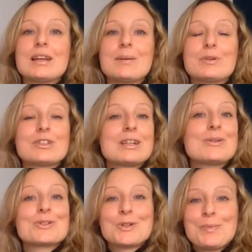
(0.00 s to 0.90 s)
Because I
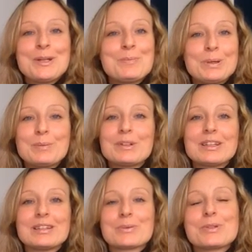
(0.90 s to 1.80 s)
know so many people
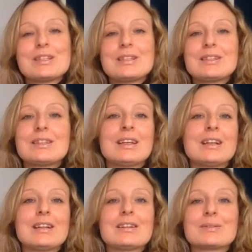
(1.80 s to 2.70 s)
that are resisting and
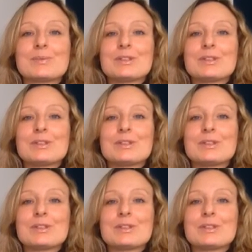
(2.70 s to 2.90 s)
that are